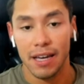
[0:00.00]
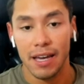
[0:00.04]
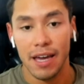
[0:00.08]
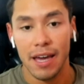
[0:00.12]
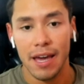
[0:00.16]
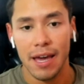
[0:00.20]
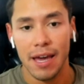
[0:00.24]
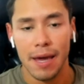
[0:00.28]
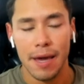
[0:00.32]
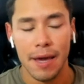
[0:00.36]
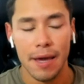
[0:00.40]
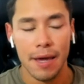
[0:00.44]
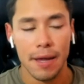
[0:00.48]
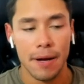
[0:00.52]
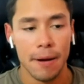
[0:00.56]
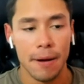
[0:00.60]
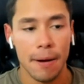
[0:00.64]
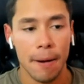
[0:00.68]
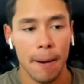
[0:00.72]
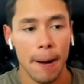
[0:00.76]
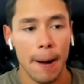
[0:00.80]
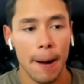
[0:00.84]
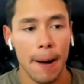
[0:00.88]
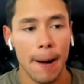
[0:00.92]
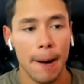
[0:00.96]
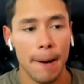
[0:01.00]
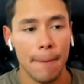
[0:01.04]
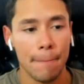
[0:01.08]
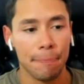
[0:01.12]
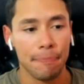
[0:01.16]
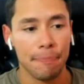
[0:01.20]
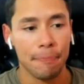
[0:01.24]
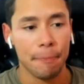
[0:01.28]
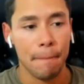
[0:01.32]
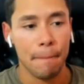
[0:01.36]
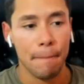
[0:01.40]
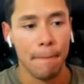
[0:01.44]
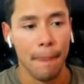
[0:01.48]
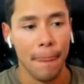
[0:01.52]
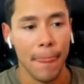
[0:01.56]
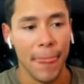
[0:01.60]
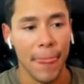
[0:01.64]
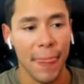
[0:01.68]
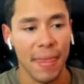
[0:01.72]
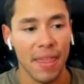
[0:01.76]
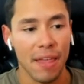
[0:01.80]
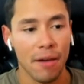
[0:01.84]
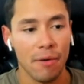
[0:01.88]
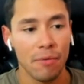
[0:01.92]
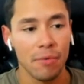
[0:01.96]
And
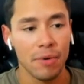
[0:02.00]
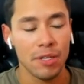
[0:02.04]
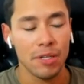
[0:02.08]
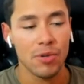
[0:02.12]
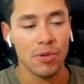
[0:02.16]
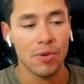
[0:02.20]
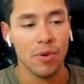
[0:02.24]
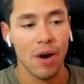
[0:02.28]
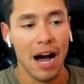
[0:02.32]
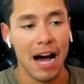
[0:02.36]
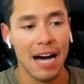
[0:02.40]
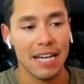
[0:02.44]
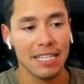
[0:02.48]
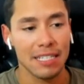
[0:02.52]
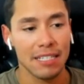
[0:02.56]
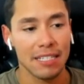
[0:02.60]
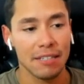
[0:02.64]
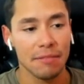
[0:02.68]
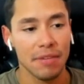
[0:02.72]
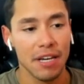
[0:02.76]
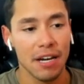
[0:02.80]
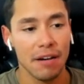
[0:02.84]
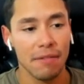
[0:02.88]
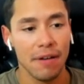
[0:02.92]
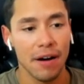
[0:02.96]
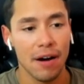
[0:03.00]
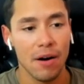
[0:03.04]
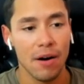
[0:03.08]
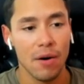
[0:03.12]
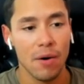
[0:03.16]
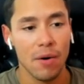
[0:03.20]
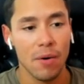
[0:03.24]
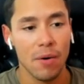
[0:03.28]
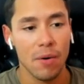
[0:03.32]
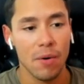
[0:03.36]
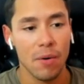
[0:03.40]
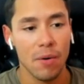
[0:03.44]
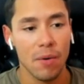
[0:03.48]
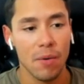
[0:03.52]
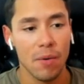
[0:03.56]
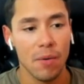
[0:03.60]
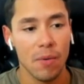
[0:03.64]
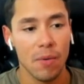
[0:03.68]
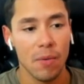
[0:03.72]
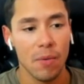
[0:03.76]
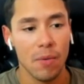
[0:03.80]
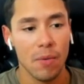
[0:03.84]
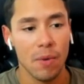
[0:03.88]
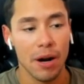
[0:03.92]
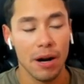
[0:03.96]
when you ask me about
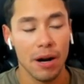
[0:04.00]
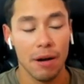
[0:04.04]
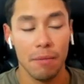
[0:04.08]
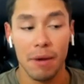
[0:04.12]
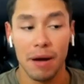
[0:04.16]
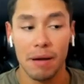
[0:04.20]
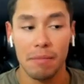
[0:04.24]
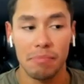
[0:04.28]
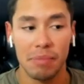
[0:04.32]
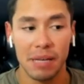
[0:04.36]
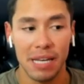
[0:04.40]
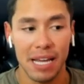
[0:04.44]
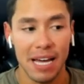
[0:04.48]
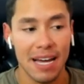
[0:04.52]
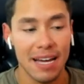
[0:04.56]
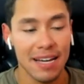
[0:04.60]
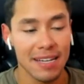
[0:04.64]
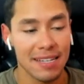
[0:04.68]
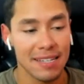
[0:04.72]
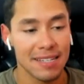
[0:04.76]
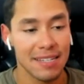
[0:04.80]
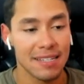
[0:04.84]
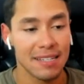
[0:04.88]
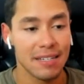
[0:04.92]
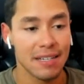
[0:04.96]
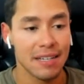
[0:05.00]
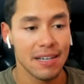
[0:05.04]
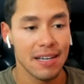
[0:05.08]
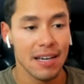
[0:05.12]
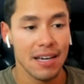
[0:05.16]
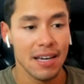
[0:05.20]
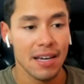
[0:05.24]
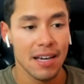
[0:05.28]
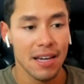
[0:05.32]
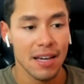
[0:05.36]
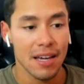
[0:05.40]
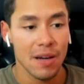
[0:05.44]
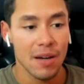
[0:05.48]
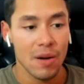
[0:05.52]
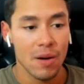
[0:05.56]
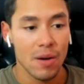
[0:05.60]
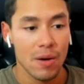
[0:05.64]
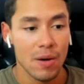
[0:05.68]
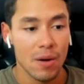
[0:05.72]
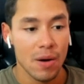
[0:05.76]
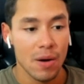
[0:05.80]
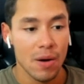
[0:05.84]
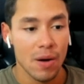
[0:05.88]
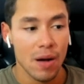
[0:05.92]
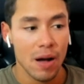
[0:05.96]
what are my plans,
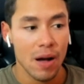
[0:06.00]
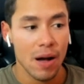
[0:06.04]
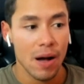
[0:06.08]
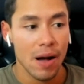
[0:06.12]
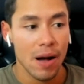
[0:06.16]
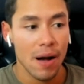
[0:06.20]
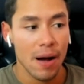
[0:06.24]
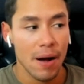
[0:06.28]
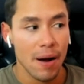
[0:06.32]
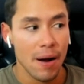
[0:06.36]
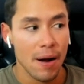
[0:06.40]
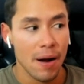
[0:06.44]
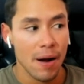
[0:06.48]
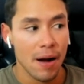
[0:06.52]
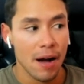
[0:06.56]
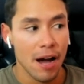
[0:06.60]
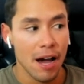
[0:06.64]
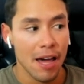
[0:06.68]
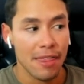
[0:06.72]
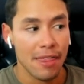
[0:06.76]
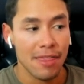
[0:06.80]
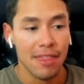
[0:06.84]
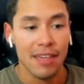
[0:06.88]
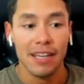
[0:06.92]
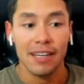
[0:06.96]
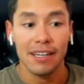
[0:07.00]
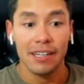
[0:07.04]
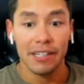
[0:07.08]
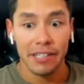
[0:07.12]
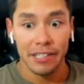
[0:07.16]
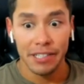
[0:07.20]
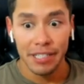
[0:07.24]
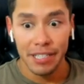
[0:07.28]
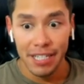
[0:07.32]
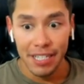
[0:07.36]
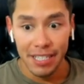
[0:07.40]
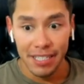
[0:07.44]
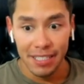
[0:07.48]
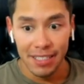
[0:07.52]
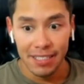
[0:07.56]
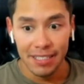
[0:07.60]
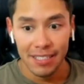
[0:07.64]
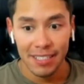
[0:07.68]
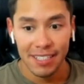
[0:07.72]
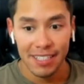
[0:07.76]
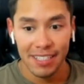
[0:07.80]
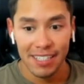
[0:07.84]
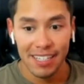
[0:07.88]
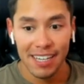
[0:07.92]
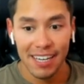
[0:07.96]
I think learning,
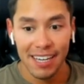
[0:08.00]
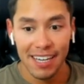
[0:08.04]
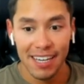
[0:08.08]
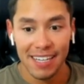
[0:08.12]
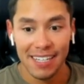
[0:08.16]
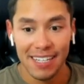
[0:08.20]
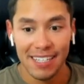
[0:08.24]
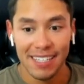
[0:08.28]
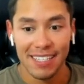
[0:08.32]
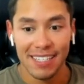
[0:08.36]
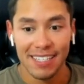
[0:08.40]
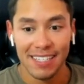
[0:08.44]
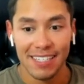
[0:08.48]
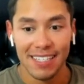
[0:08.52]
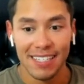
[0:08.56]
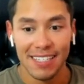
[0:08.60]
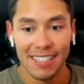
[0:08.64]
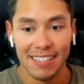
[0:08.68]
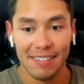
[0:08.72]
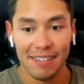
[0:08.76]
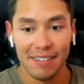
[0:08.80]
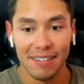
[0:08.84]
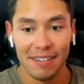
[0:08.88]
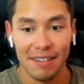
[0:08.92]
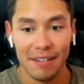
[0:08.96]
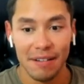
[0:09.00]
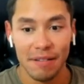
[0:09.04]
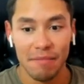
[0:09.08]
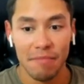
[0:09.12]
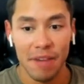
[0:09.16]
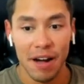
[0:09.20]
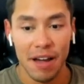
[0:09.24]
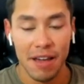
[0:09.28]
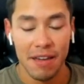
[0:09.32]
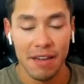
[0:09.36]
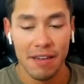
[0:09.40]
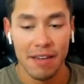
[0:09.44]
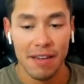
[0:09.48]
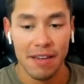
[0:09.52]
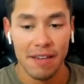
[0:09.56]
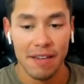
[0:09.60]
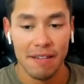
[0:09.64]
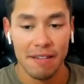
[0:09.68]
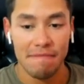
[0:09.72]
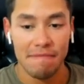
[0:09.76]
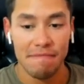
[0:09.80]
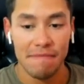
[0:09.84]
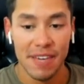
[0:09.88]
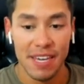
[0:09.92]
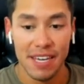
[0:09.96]
it's my
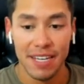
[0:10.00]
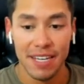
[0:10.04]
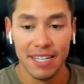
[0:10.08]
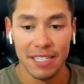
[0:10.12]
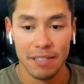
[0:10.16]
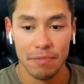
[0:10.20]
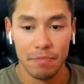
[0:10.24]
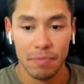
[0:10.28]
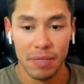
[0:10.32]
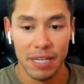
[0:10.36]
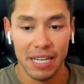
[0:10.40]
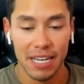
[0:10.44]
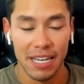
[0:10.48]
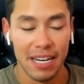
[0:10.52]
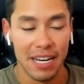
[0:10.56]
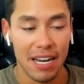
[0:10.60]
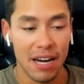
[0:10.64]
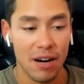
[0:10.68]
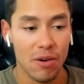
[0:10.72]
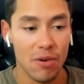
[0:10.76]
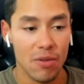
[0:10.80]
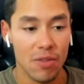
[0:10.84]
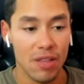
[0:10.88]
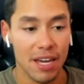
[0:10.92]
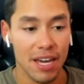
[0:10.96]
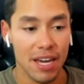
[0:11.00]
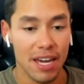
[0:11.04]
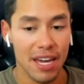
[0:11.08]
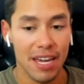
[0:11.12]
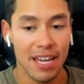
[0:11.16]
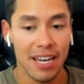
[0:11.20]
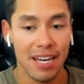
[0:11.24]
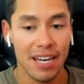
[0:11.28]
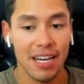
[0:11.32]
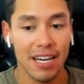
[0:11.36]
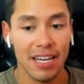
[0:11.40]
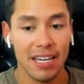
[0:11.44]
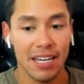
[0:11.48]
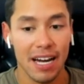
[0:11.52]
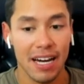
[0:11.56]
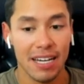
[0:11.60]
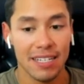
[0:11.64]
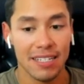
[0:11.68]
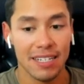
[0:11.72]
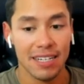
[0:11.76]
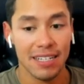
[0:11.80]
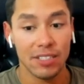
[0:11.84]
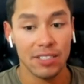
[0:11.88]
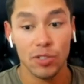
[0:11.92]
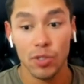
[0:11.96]
biggest plan nowadays. Like
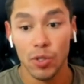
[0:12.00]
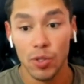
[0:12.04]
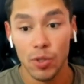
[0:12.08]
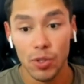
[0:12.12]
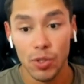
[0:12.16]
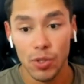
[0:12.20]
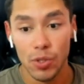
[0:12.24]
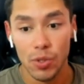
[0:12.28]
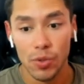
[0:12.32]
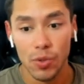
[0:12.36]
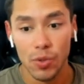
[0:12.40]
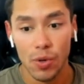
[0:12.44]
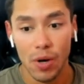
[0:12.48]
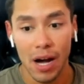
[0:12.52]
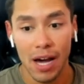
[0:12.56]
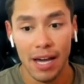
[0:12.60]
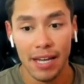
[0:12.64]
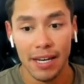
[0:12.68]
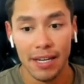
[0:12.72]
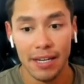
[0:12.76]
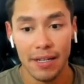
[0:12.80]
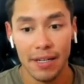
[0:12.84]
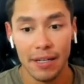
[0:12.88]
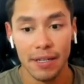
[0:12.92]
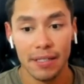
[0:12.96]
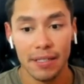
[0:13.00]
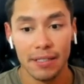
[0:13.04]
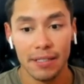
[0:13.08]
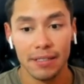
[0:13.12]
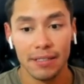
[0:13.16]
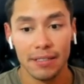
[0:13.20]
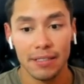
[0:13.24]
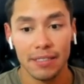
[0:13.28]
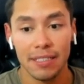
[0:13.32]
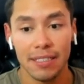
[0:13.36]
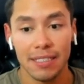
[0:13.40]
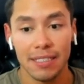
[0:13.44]
as I told you, I didn't